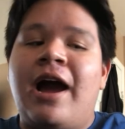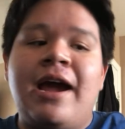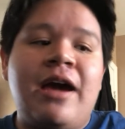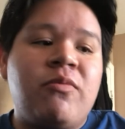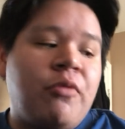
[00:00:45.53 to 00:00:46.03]
I
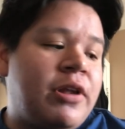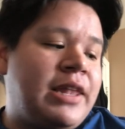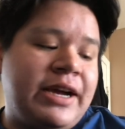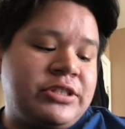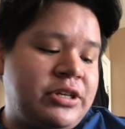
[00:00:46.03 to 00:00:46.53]
had one
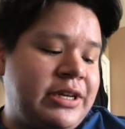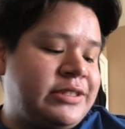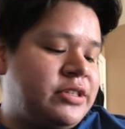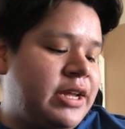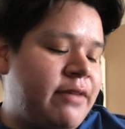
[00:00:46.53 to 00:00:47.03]
lecture
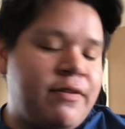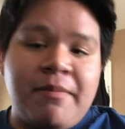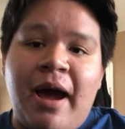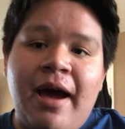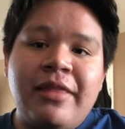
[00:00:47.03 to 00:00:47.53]
yesterday for
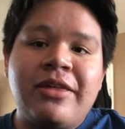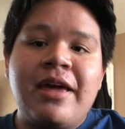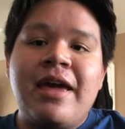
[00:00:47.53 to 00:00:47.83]
math,